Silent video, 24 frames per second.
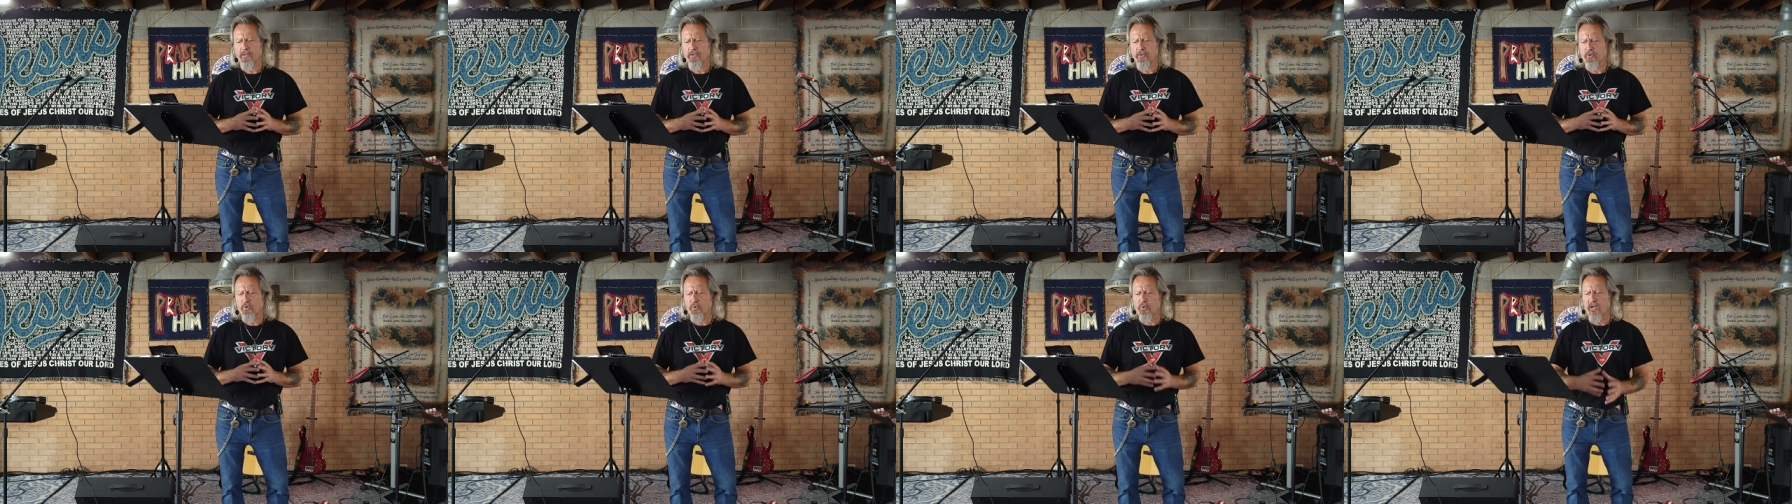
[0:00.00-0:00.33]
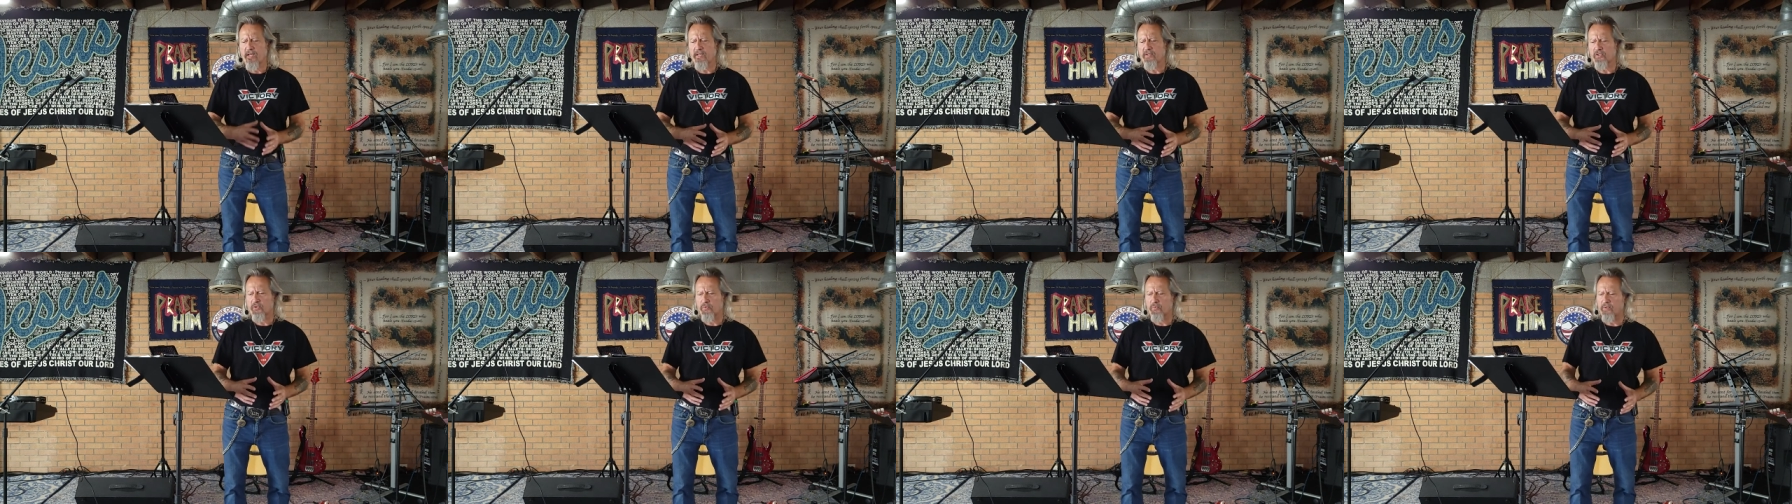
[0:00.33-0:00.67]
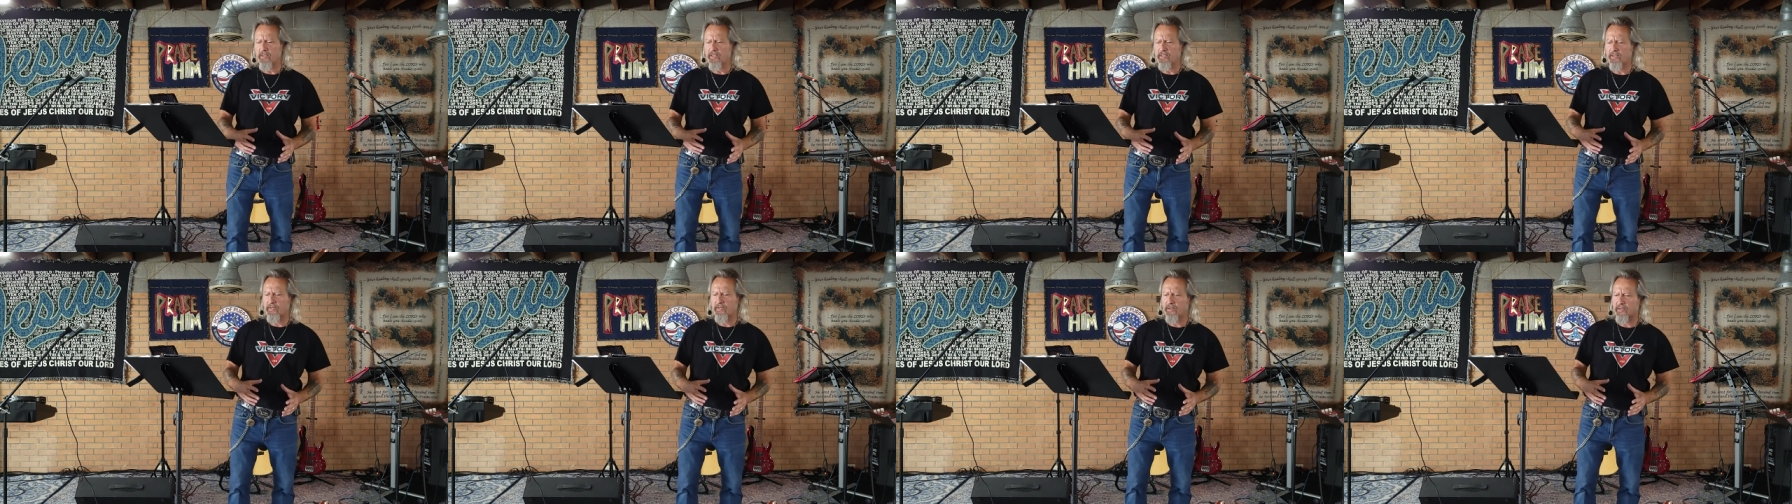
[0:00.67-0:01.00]
who has a
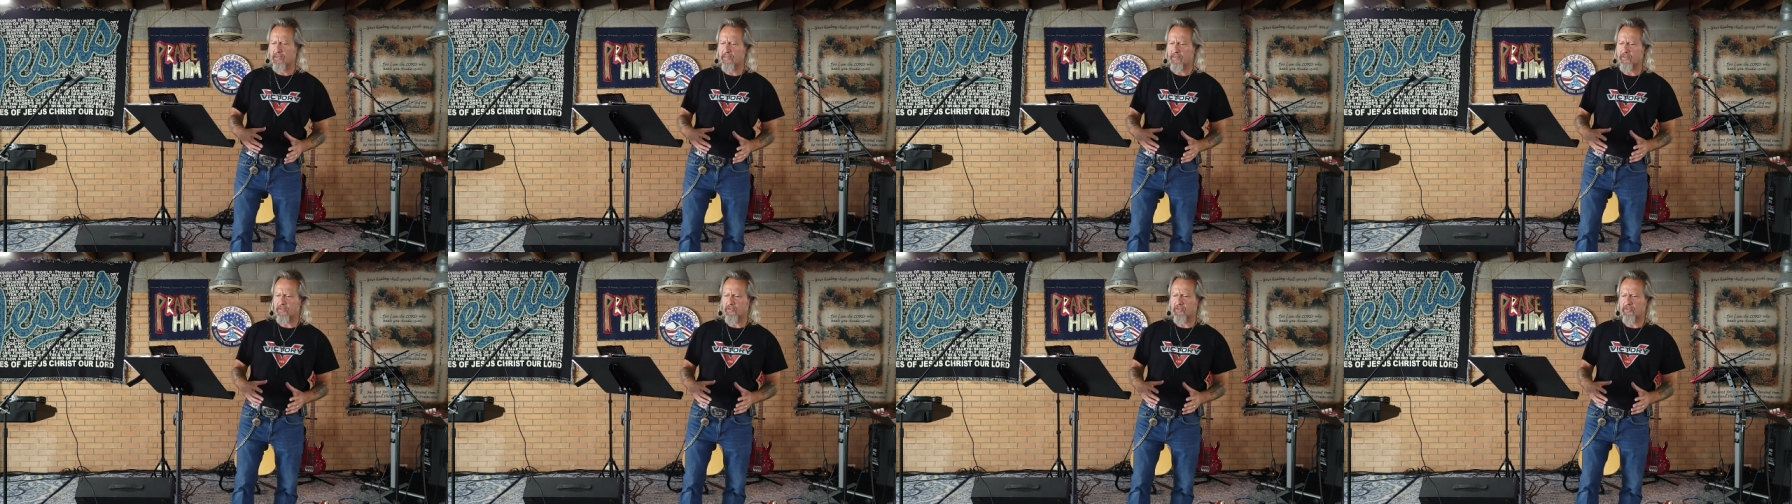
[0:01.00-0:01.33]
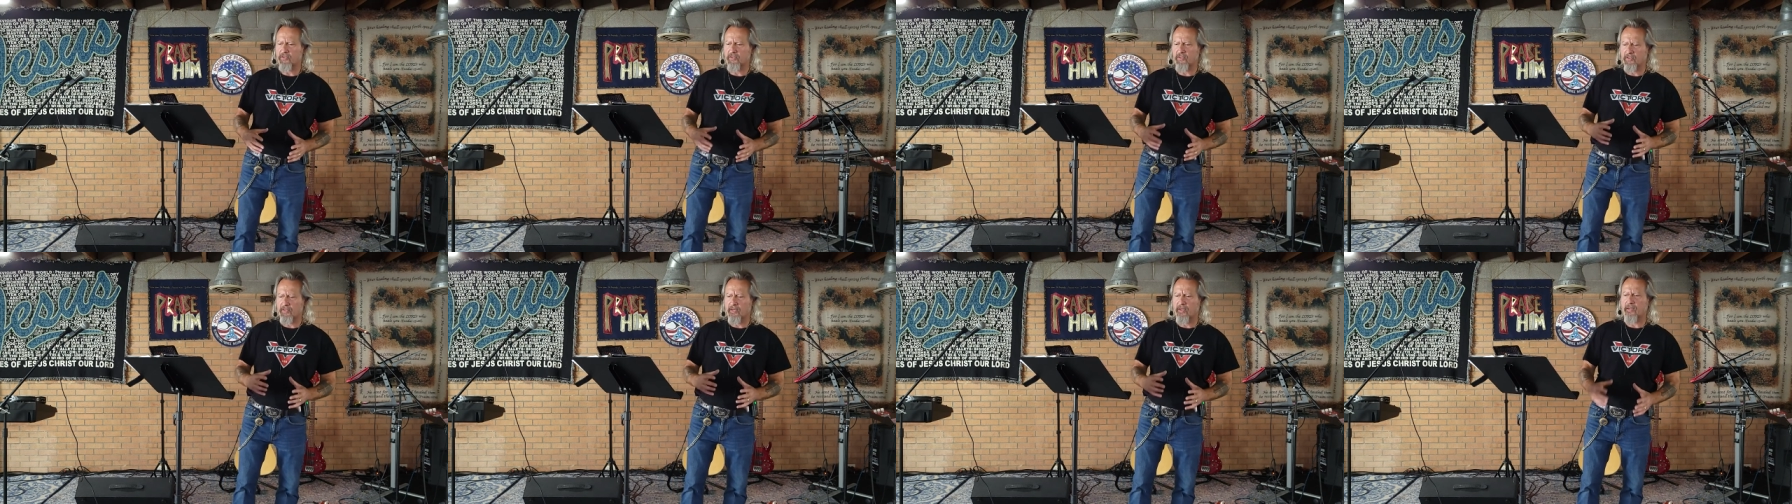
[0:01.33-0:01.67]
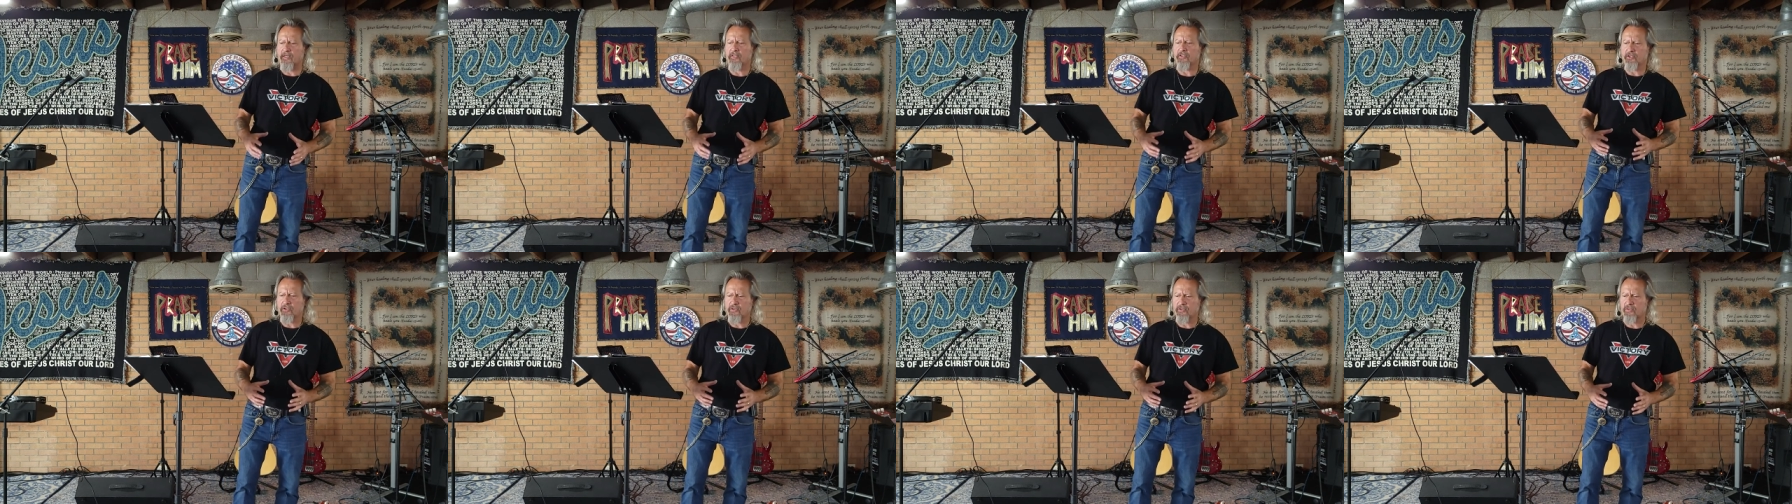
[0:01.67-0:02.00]
weak
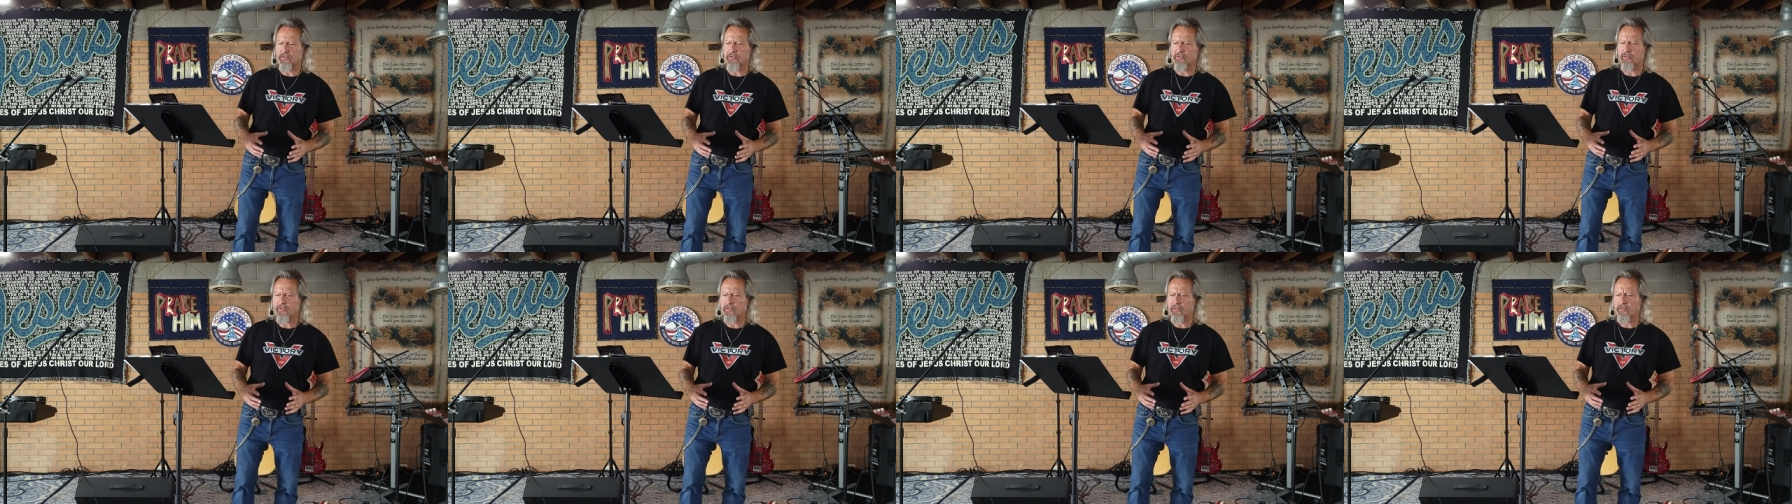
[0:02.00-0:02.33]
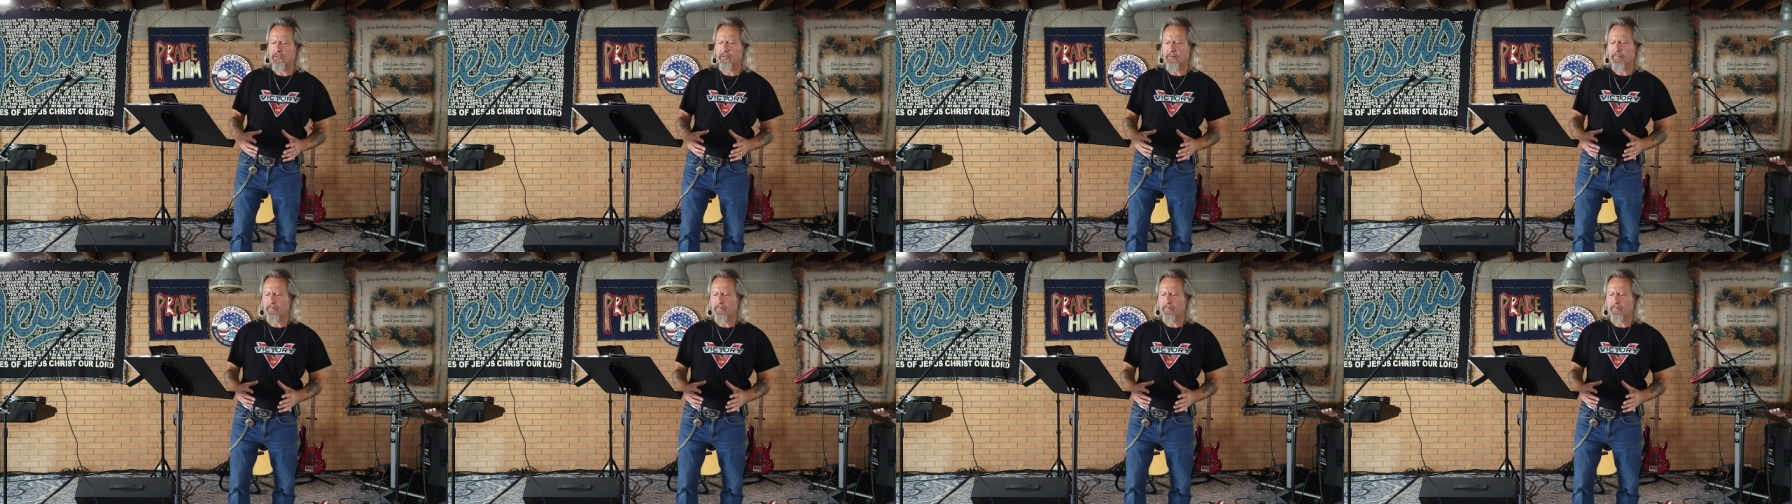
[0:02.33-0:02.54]
conscience,